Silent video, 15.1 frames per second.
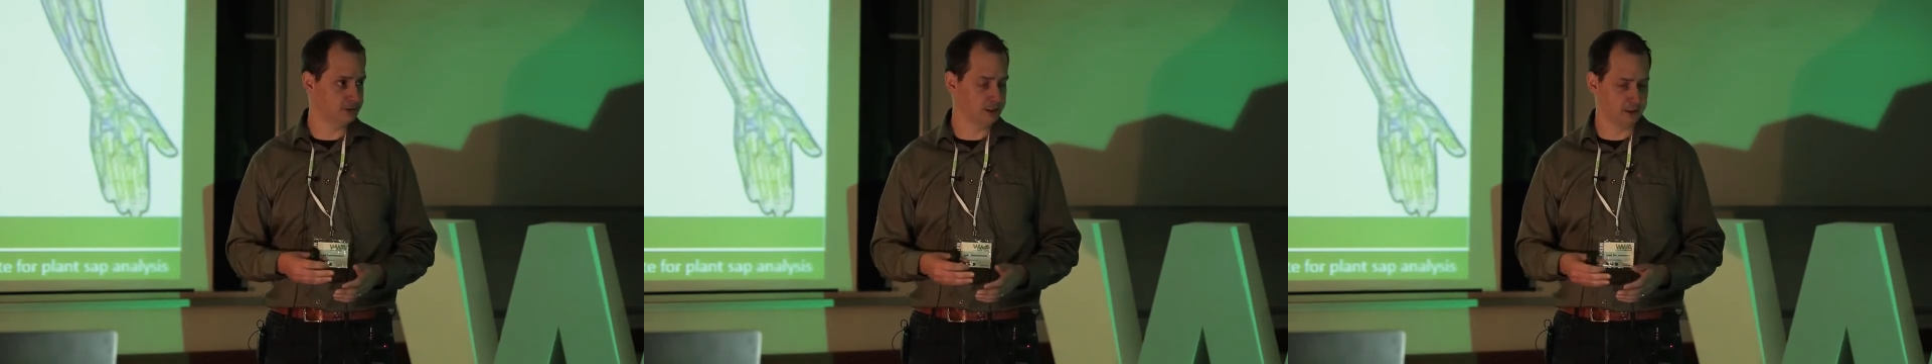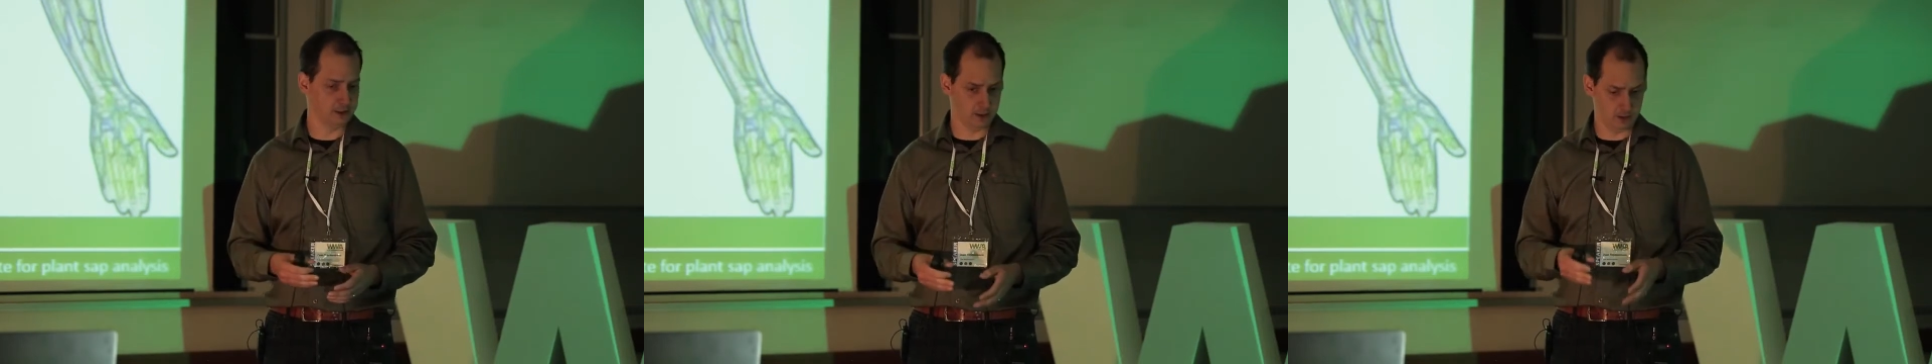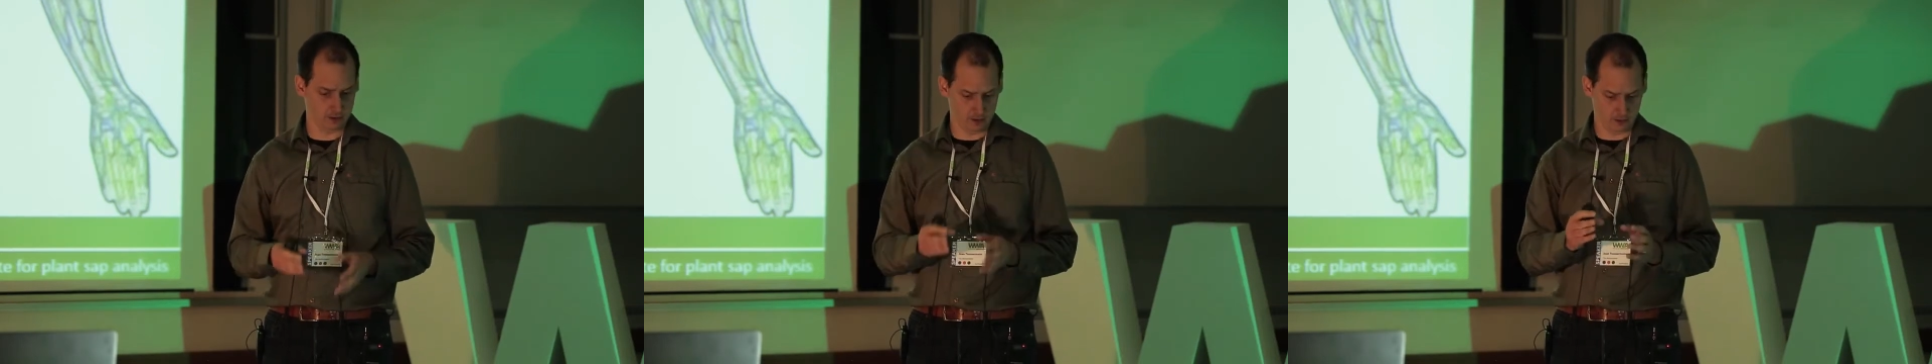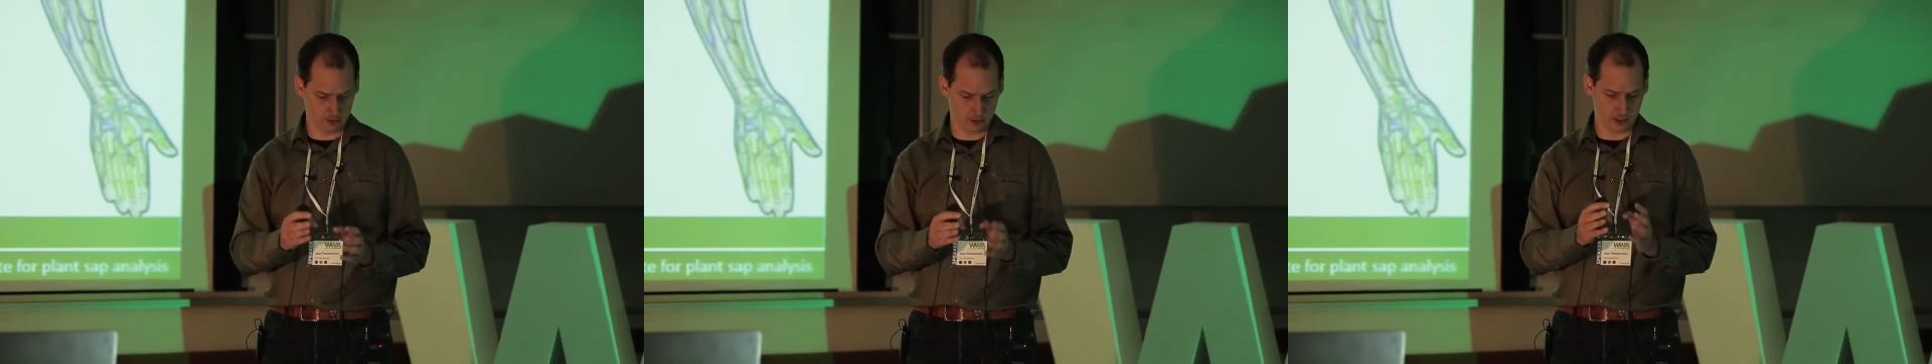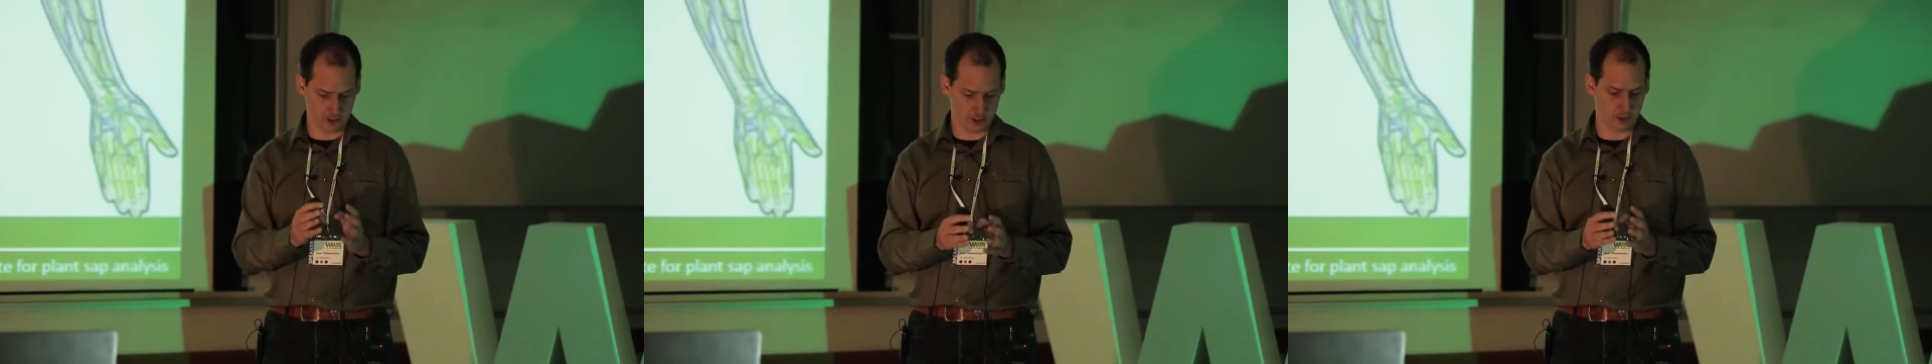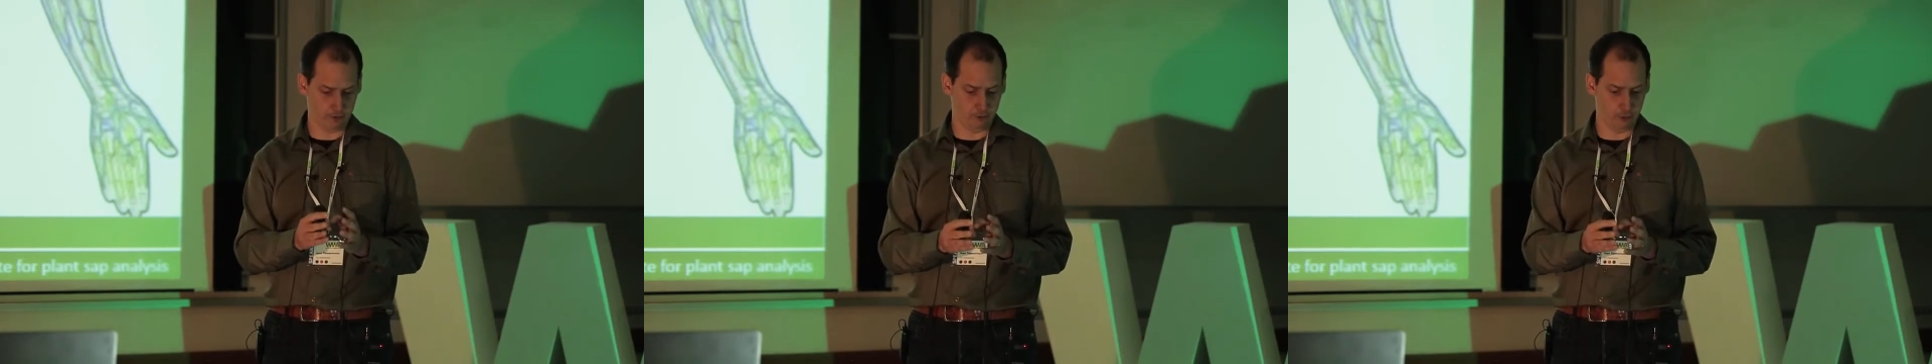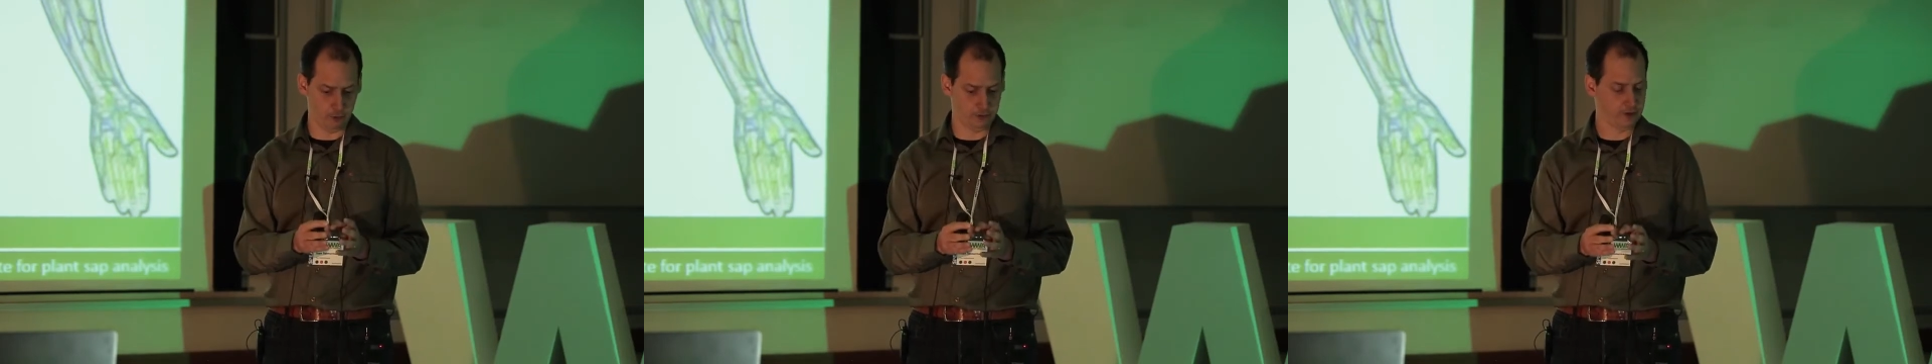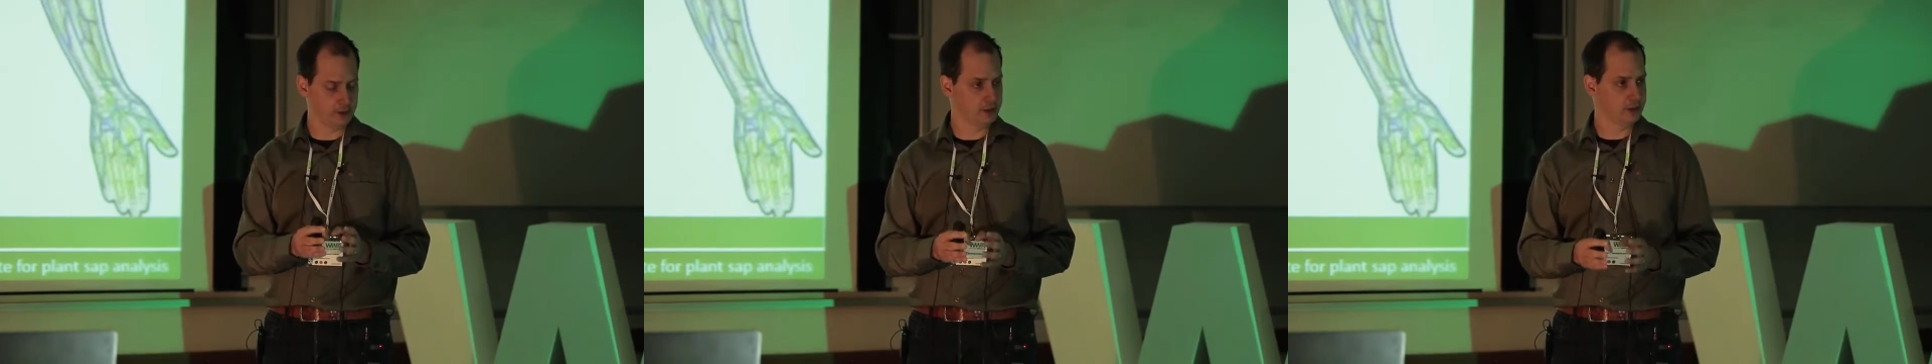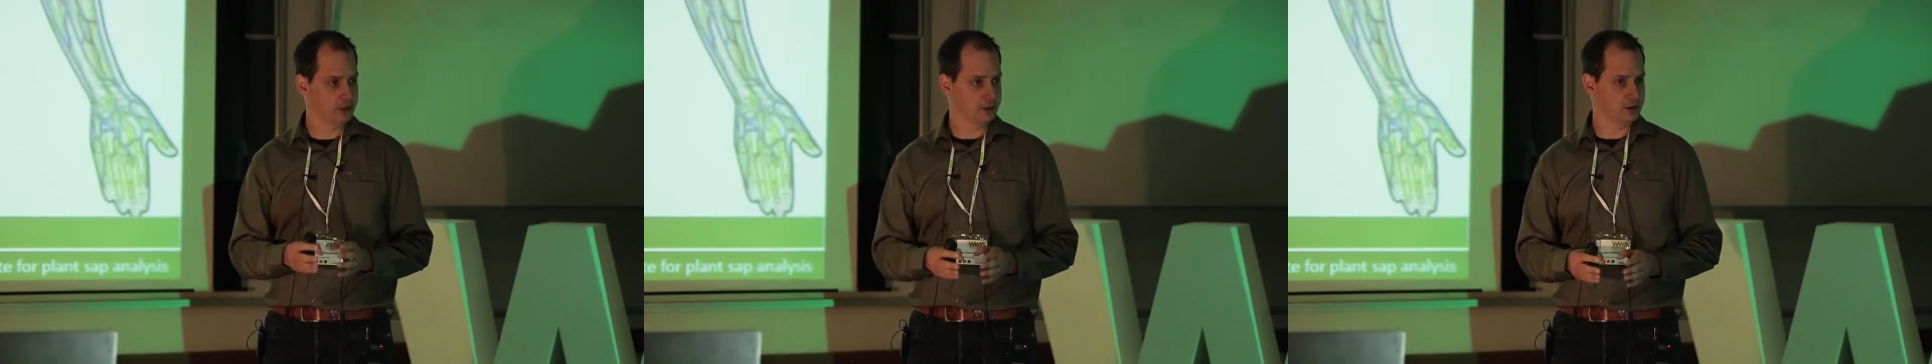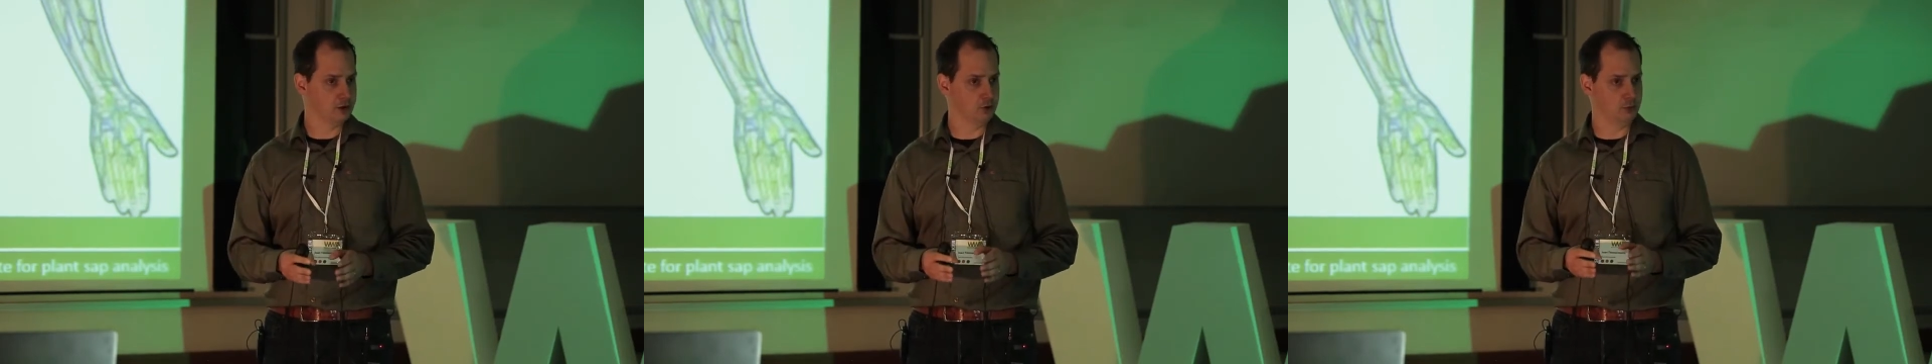And that same fruit
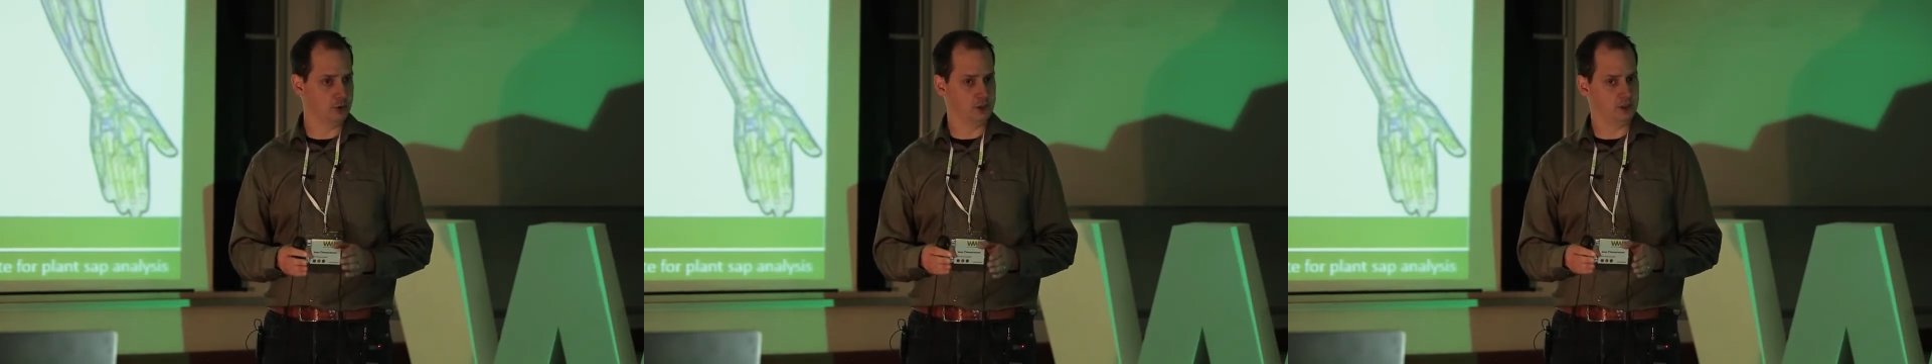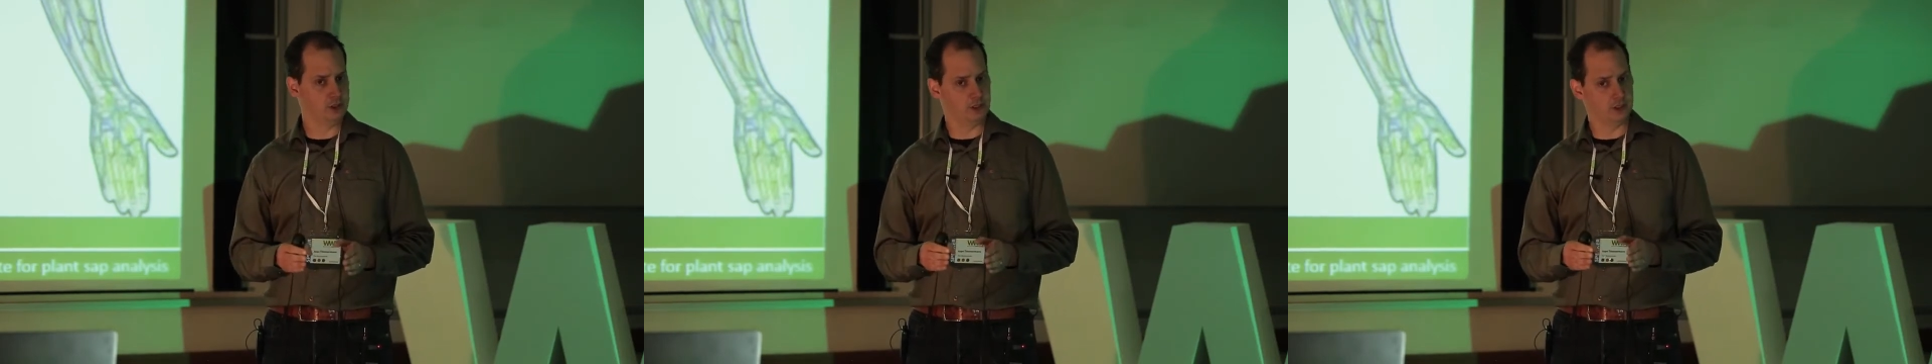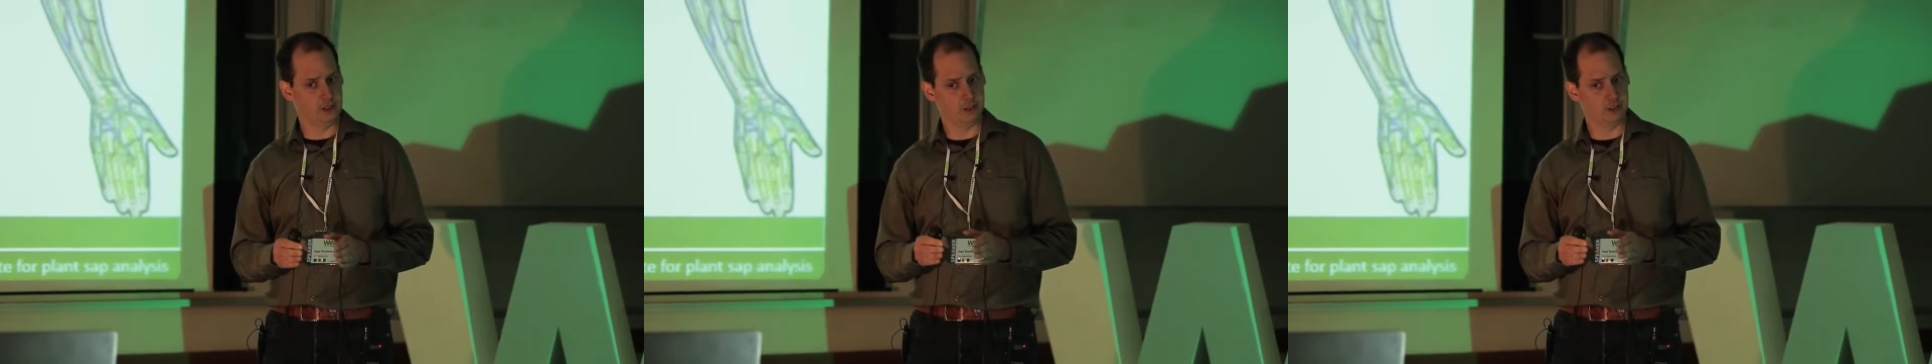could be